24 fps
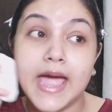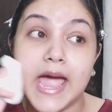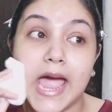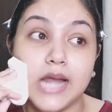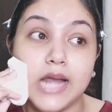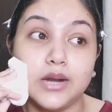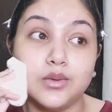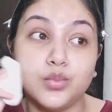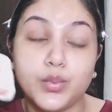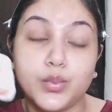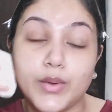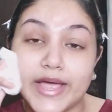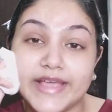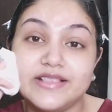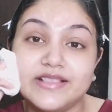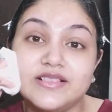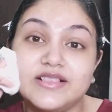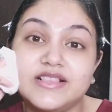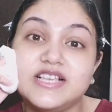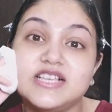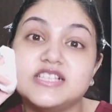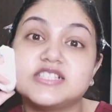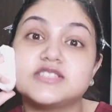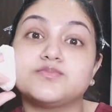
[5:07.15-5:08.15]
And
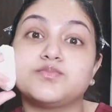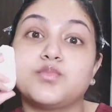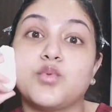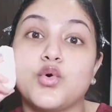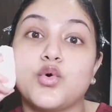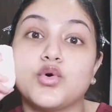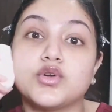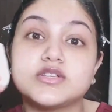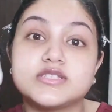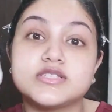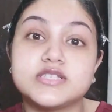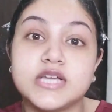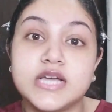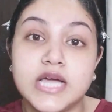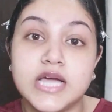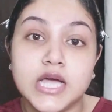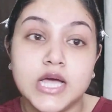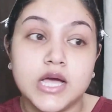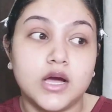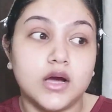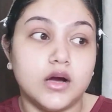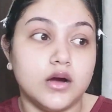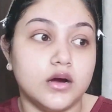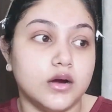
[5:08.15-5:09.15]
when these pores
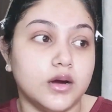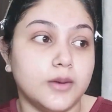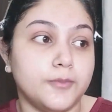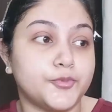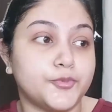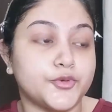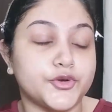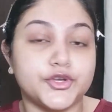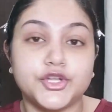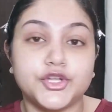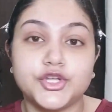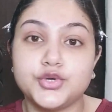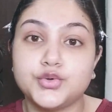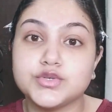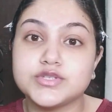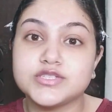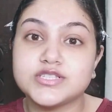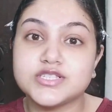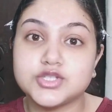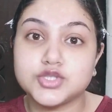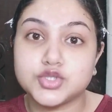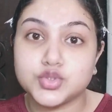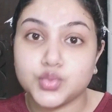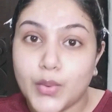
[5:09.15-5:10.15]

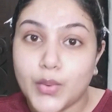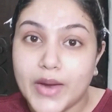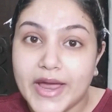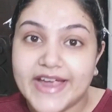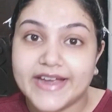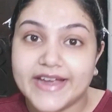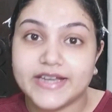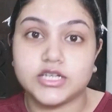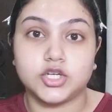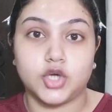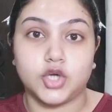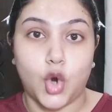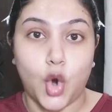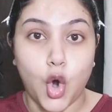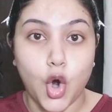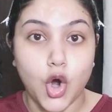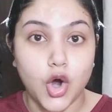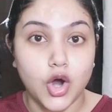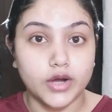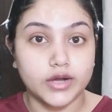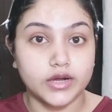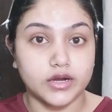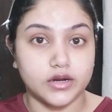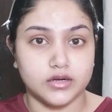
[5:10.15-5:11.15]
produce sweat
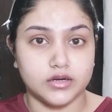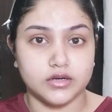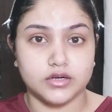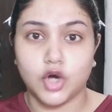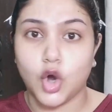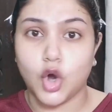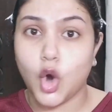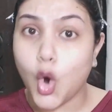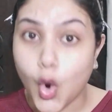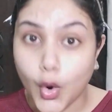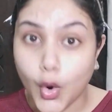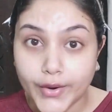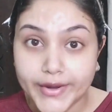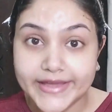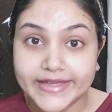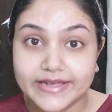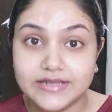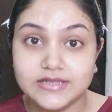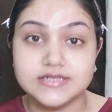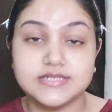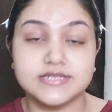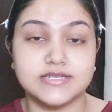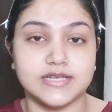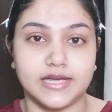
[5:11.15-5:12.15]
or
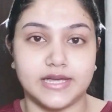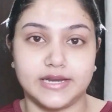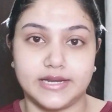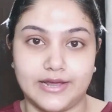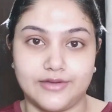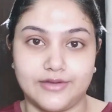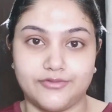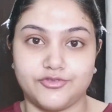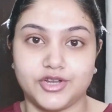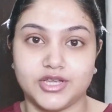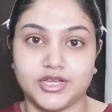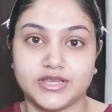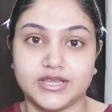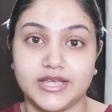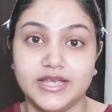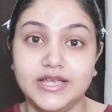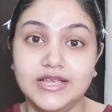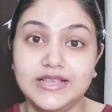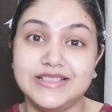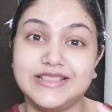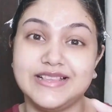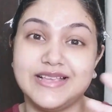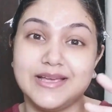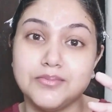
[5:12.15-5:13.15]
oils and
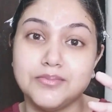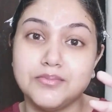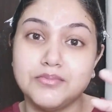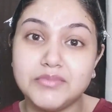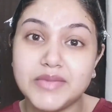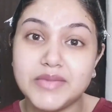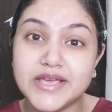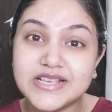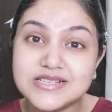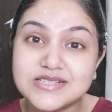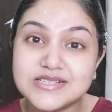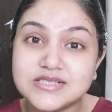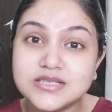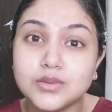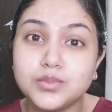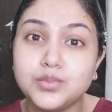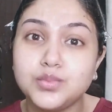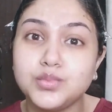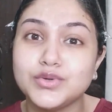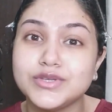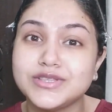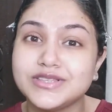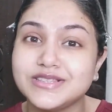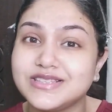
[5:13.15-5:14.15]
everything, they mix
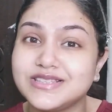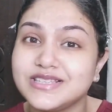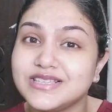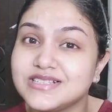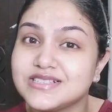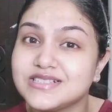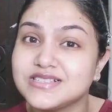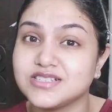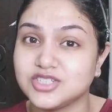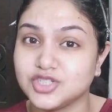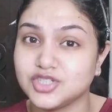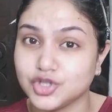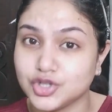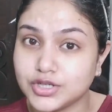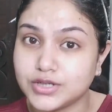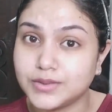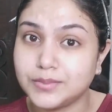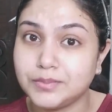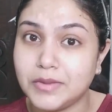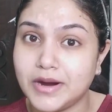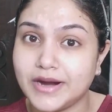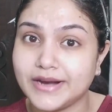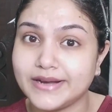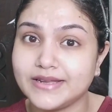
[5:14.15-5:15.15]
up with these dirt
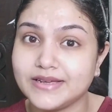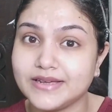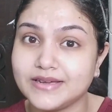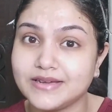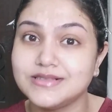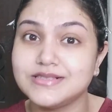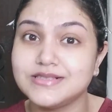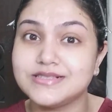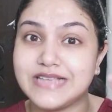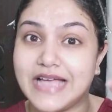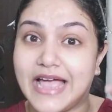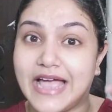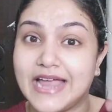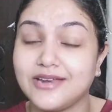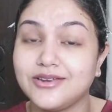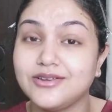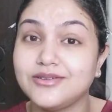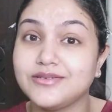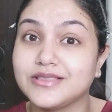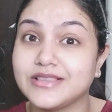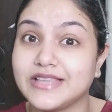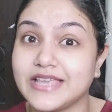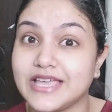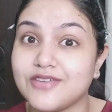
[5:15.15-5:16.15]
particles
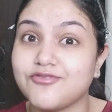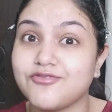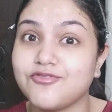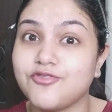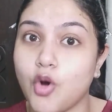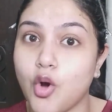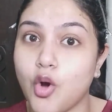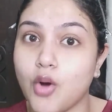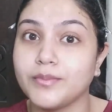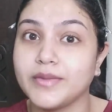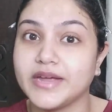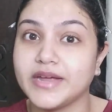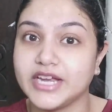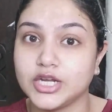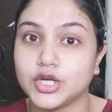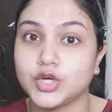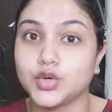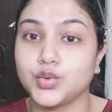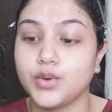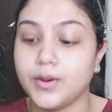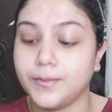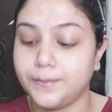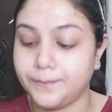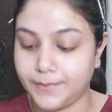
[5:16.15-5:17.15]
and they form
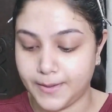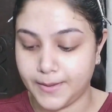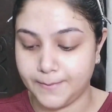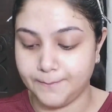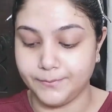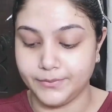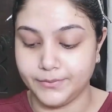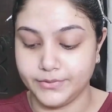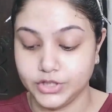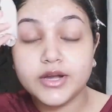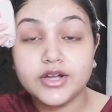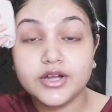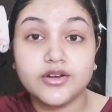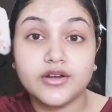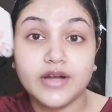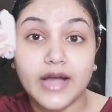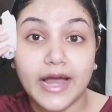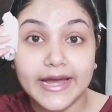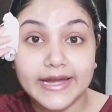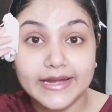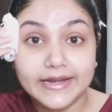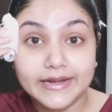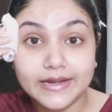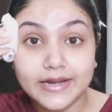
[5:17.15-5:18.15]
into a pimple. But
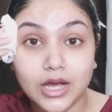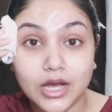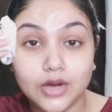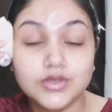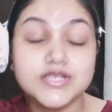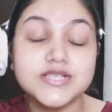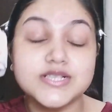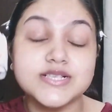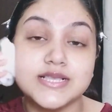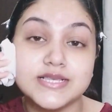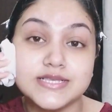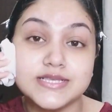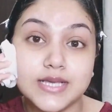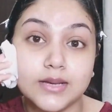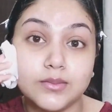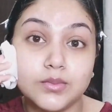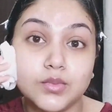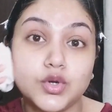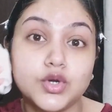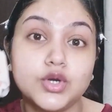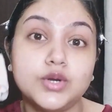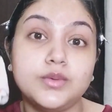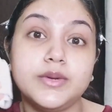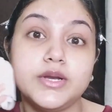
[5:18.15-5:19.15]
right now, since
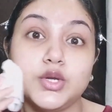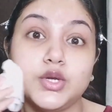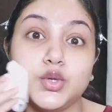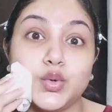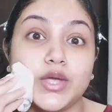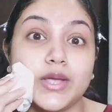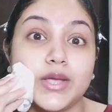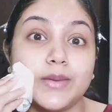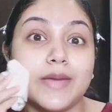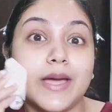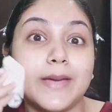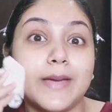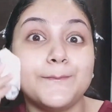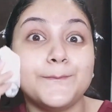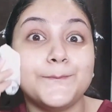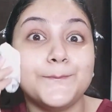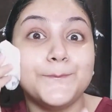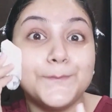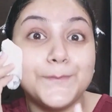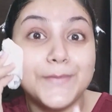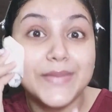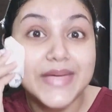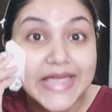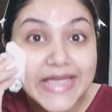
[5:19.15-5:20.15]
I'm going to be doing my
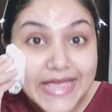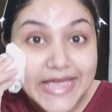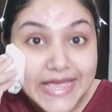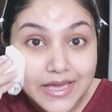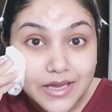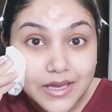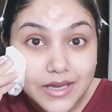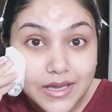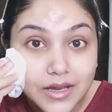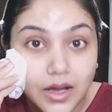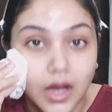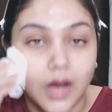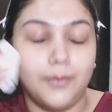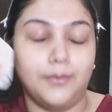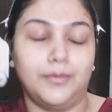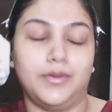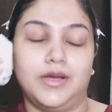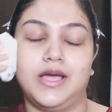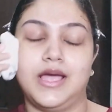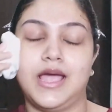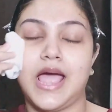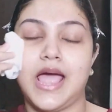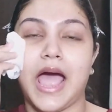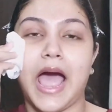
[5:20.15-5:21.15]
makeup,
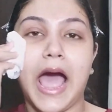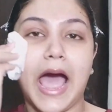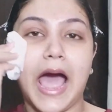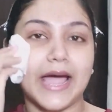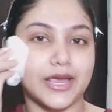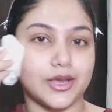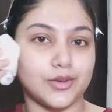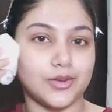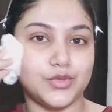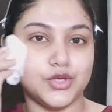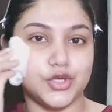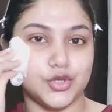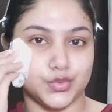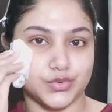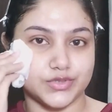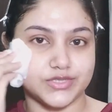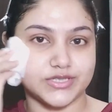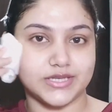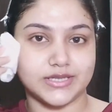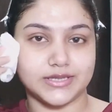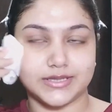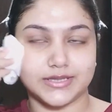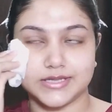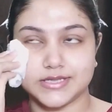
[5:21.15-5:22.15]
I am
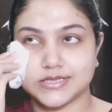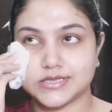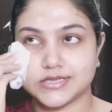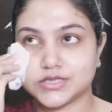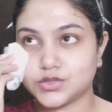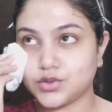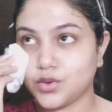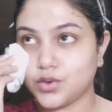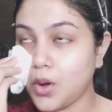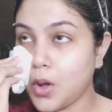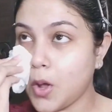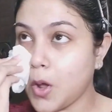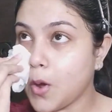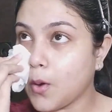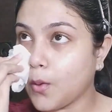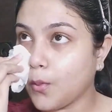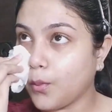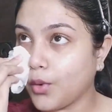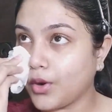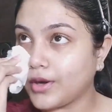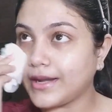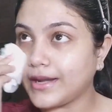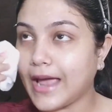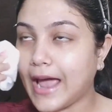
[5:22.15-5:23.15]
using this. So
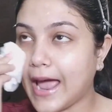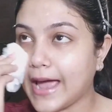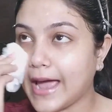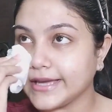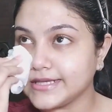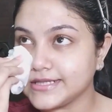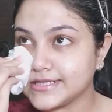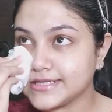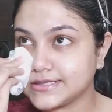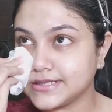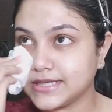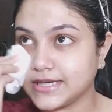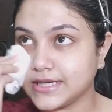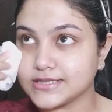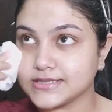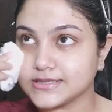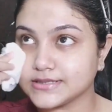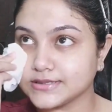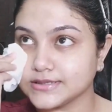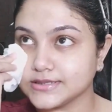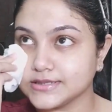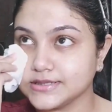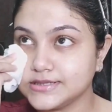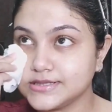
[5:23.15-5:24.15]
what ice does
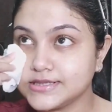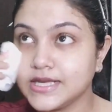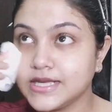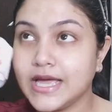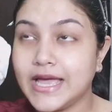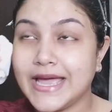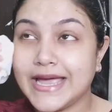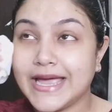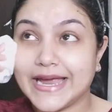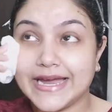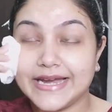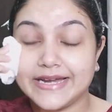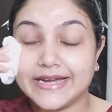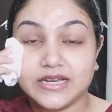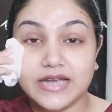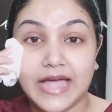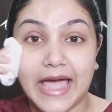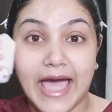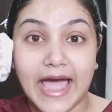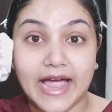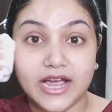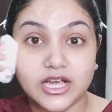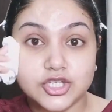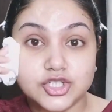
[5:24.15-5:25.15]
is it
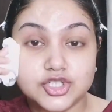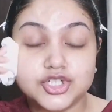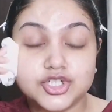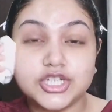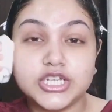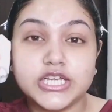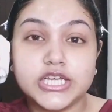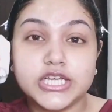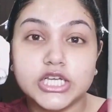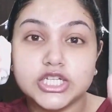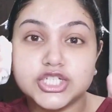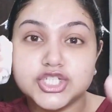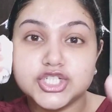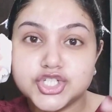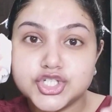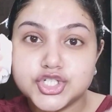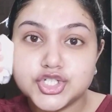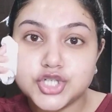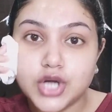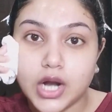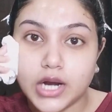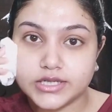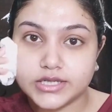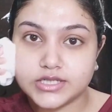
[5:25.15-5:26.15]
actually
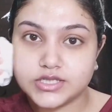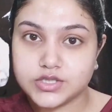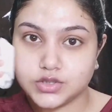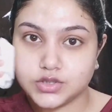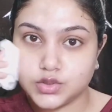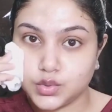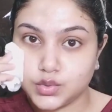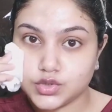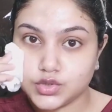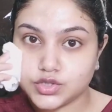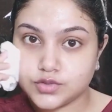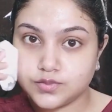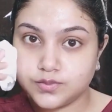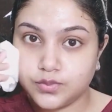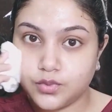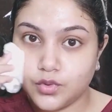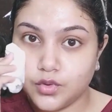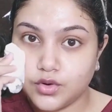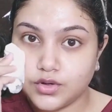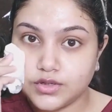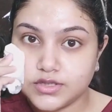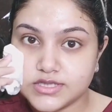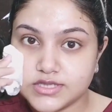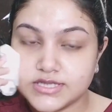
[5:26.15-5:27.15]
shuts those
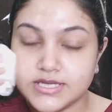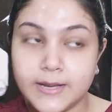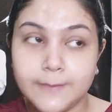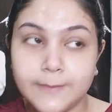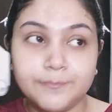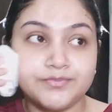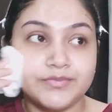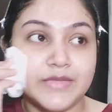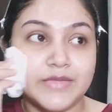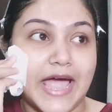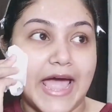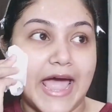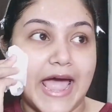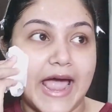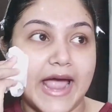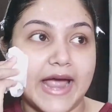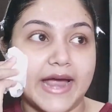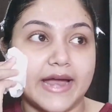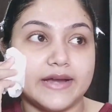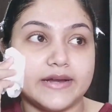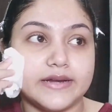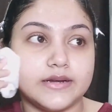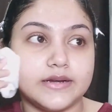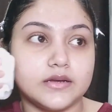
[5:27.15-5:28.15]
pores,
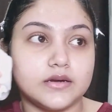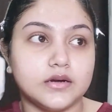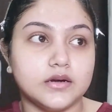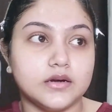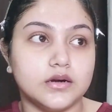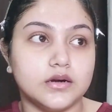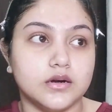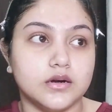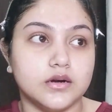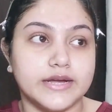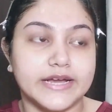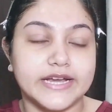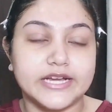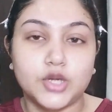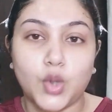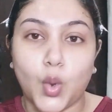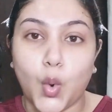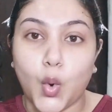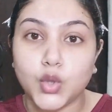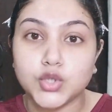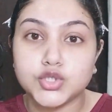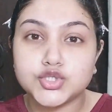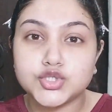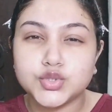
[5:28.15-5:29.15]
and it
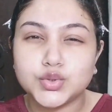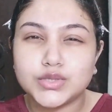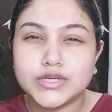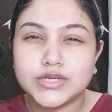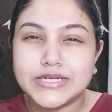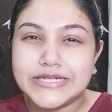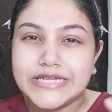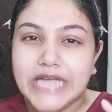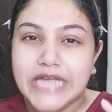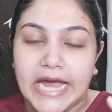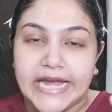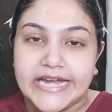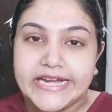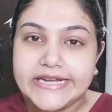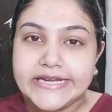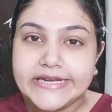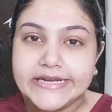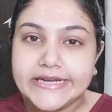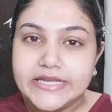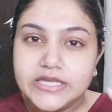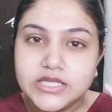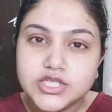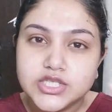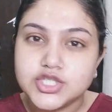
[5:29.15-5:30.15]
also
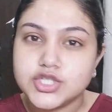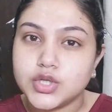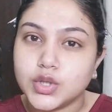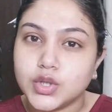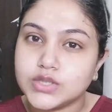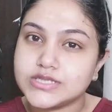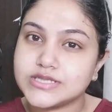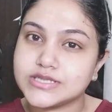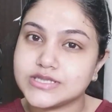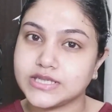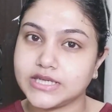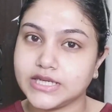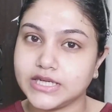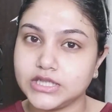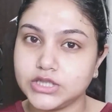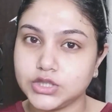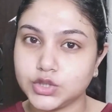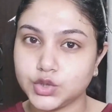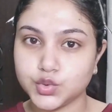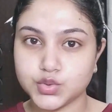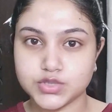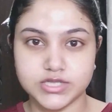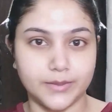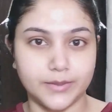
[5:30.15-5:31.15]
tightens your skin
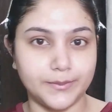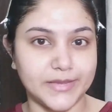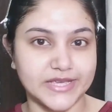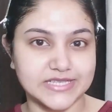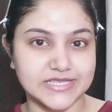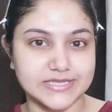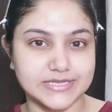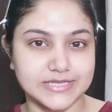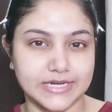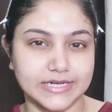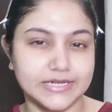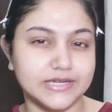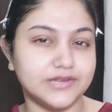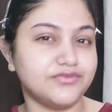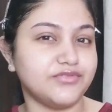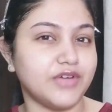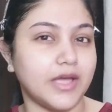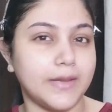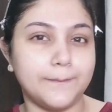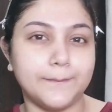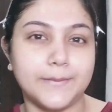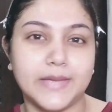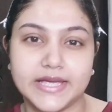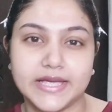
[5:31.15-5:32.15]
to some extent, if
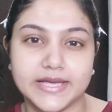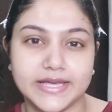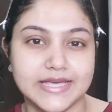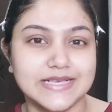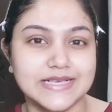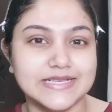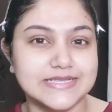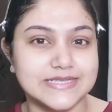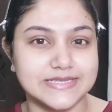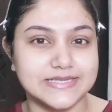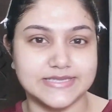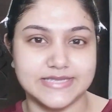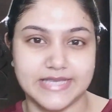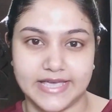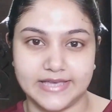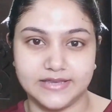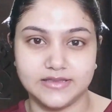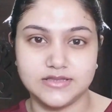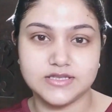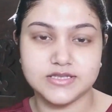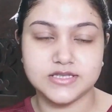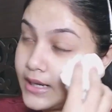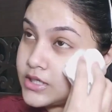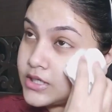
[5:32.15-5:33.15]
I'm making
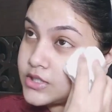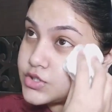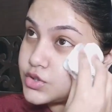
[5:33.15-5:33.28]
sense.